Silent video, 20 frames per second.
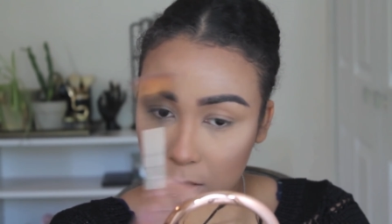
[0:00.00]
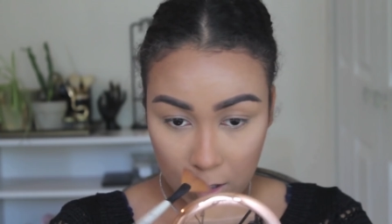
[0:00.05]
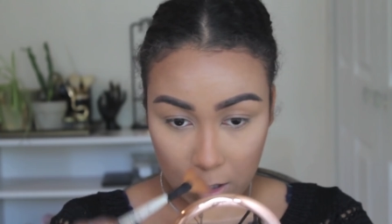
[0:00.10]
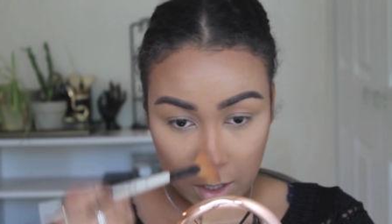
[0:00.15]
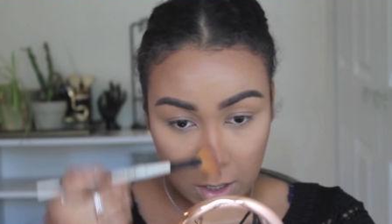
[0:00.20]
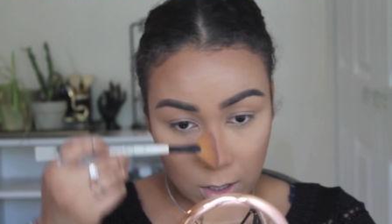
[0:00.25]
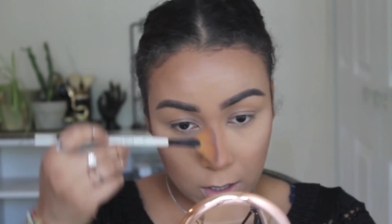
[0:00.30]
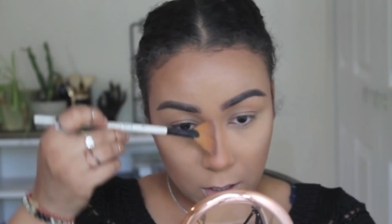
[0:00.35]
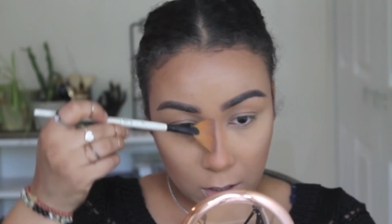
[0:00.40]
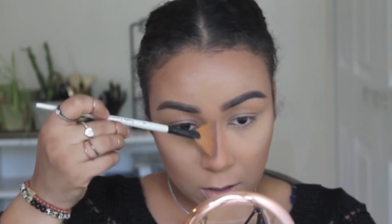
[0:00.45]

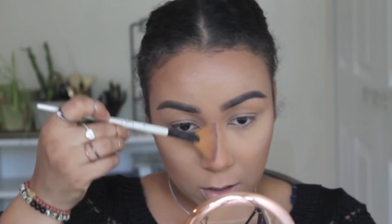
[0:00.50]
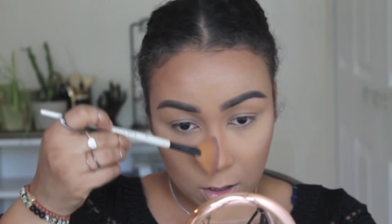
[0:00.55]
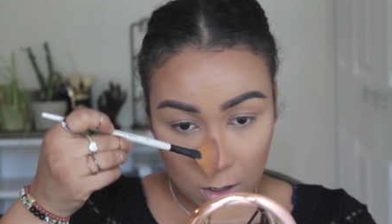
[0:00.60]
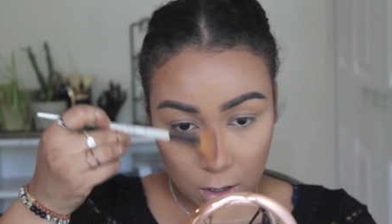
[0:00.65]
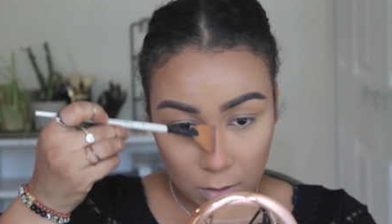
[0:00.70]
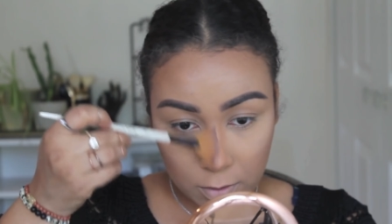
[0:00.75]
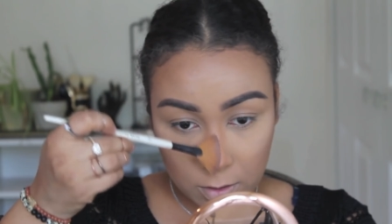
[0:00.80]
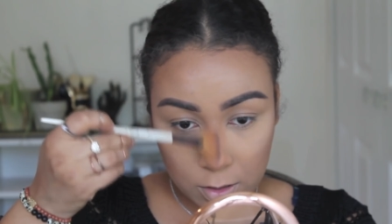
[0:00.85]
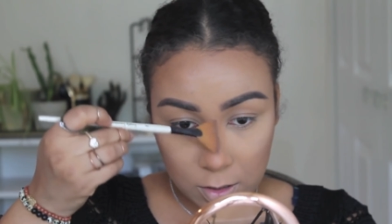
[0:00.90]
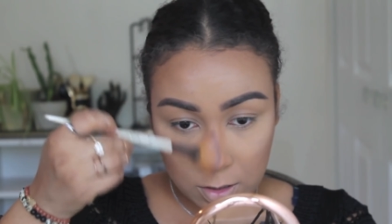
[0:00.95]
And
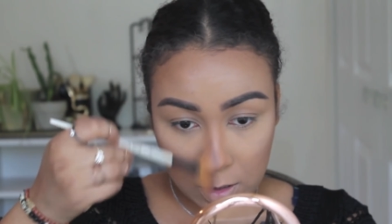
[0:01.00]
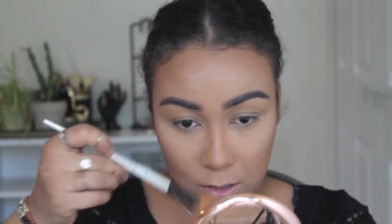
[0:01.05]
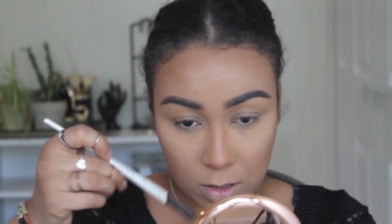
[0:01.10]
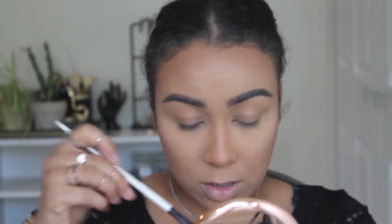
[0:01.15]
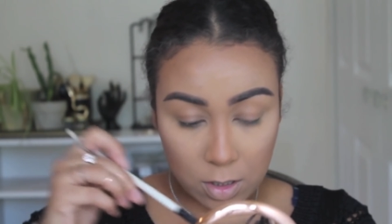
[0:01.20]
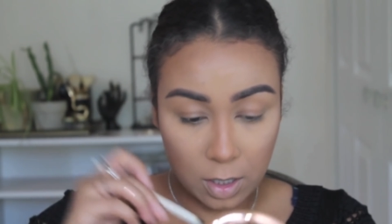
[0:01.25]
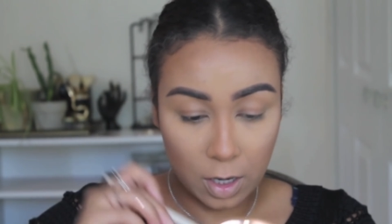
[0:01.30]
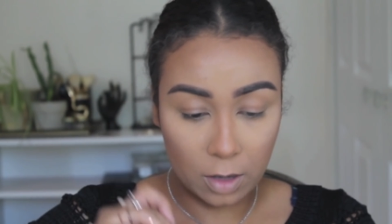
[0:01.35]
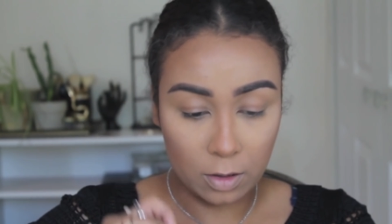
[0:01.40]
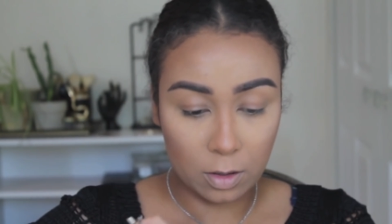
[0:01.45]
obviously
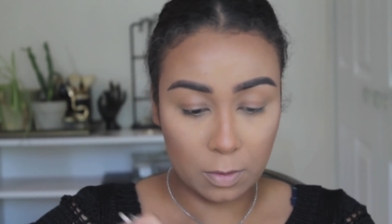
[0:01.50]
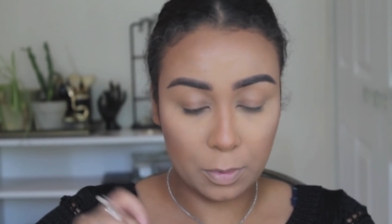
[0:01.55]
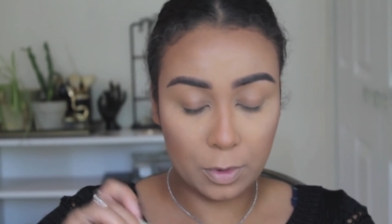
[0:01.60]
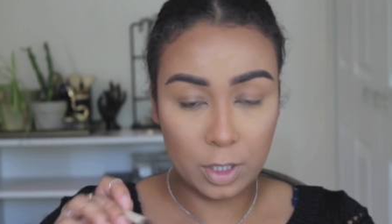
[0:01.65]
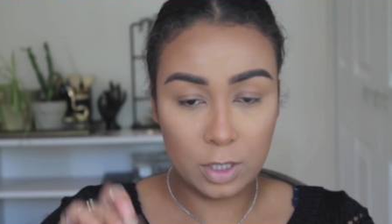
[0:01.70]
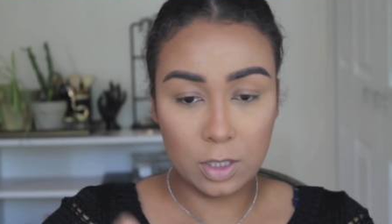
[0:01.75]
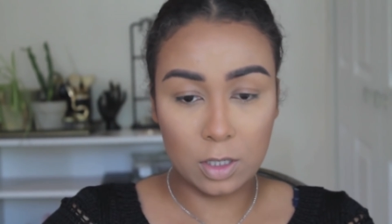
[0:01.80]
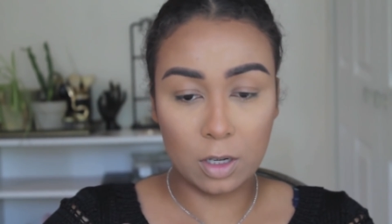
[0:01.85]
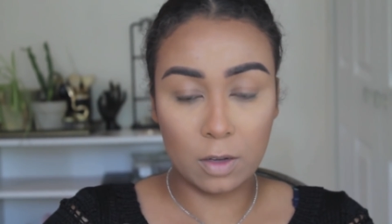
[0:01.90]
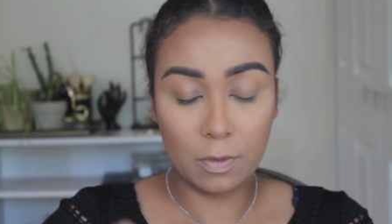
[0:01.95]
down the
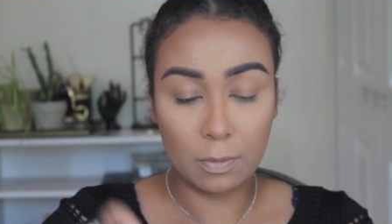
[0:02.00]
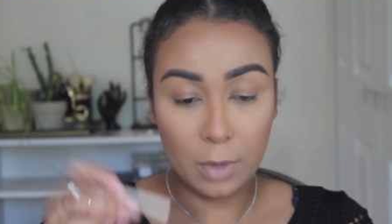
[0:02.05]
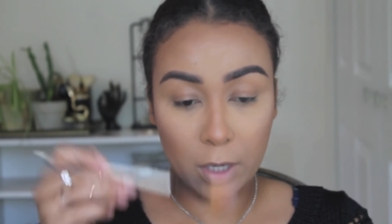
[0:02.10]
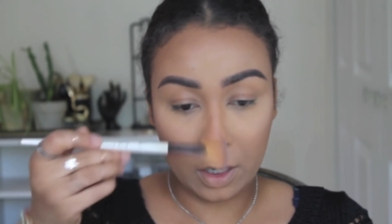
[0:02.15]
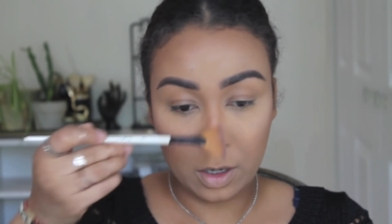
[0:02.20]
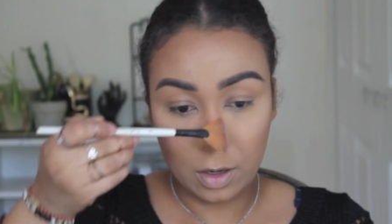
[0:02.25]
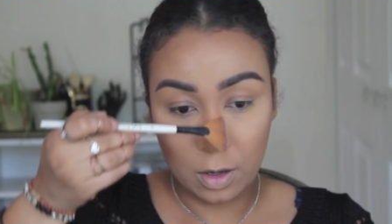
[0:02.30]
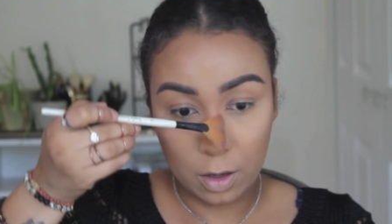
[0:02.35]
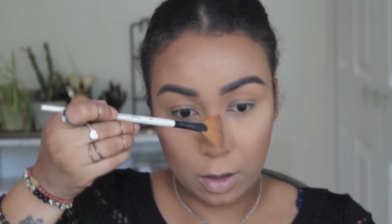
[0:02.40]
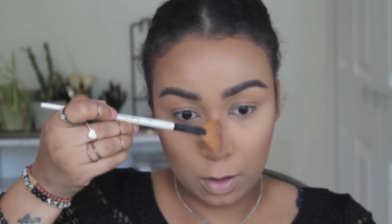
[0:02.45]
bridge of my
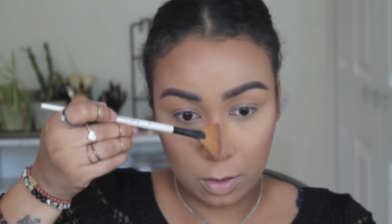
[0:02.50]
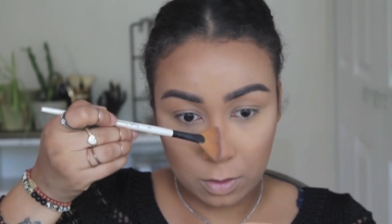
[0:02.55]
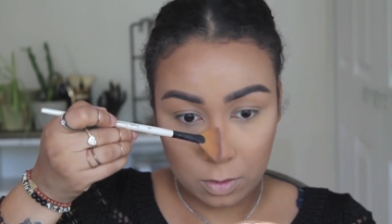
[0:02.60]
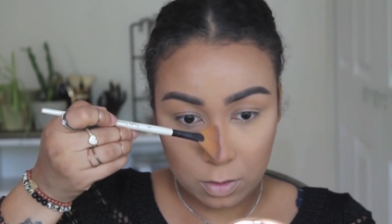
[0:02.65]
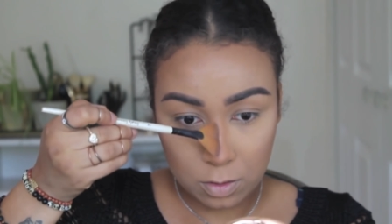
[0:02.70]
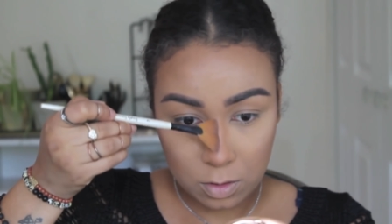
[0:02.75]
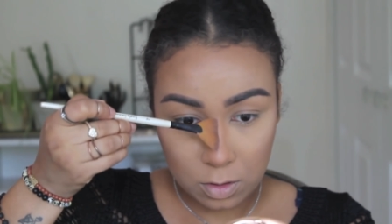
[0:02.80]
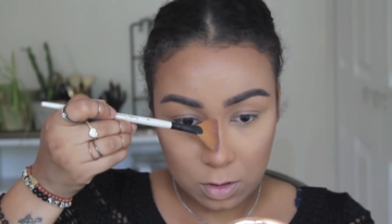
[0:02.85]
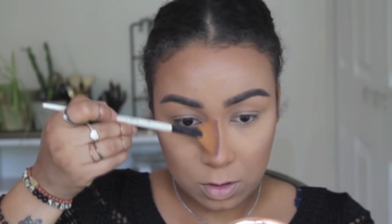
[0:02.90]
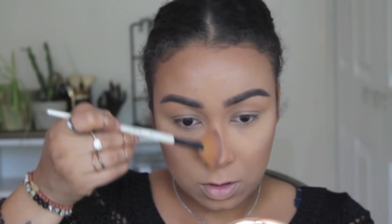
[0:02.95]

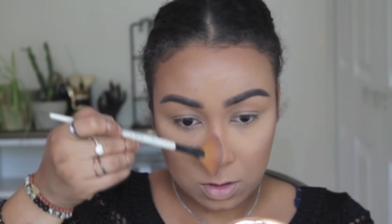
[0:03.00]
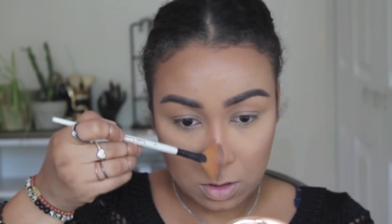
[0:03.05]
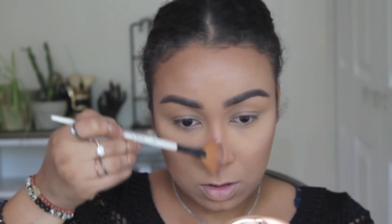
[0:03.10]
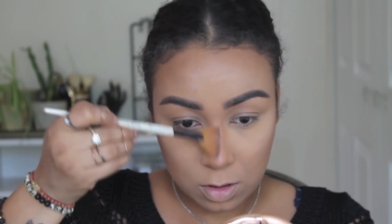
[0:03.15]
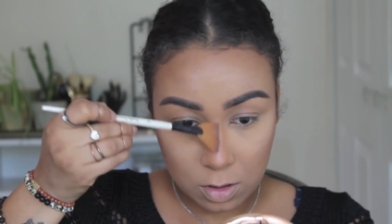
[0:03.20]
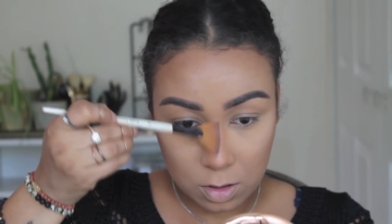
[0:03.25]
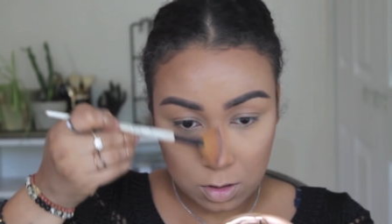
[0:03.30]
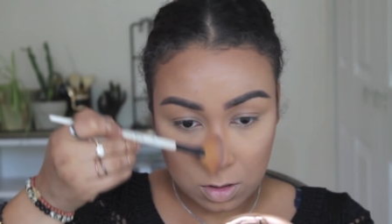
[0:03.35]
nose.